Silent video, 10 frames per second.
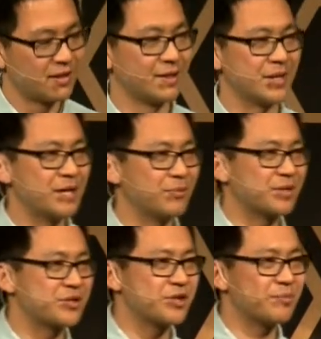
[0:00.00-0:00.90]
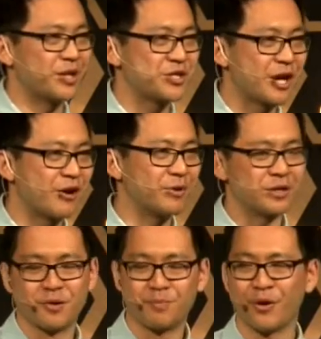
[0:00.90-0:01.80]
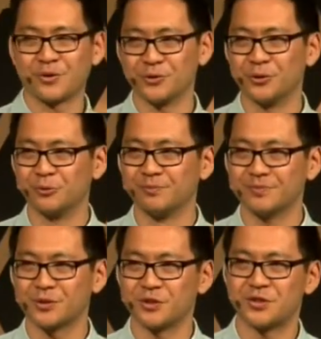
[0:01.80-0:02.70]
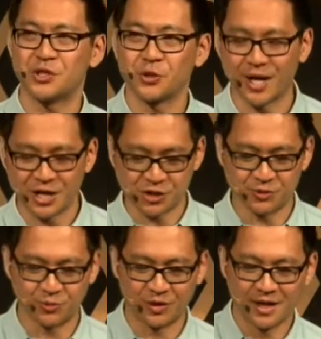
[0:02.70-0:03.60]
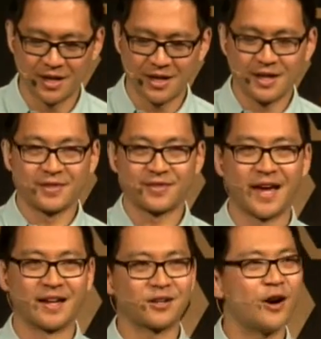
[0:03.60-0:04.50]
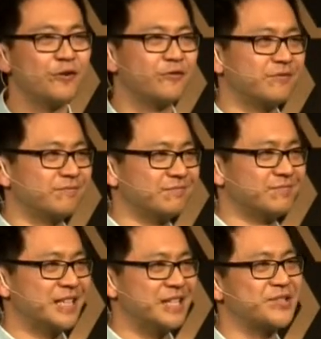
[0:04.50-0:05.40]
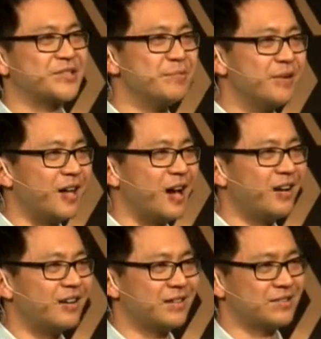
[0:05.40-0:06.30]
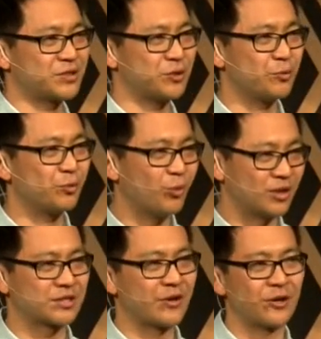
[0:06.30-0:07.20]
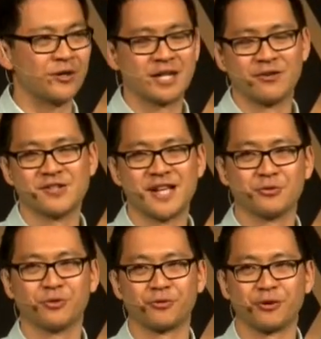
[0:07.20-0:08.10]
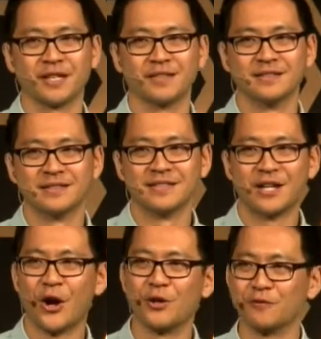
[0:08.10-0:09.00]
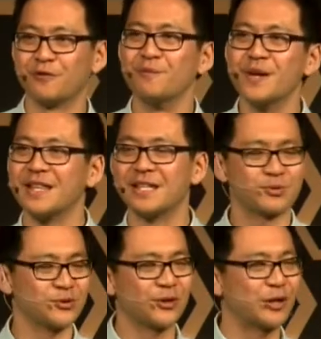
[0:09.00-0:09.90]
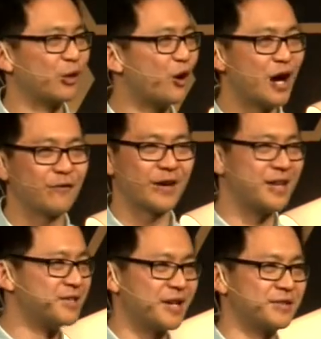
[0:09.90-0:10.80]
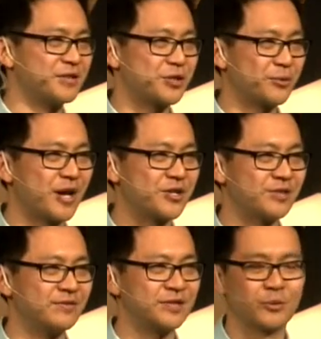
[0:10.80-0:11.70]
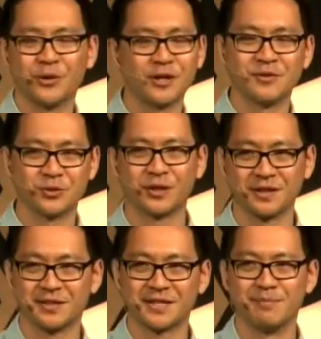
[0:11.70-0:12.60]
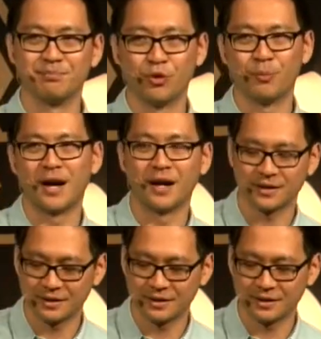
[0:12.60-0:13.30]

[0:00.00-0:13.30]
Let me end by sharing with you a personal sort of situation that kind of is similar to what's going on here in Daniel 3. Only for me, this was not a life and death situation. So we're not even talking in the same ballpark.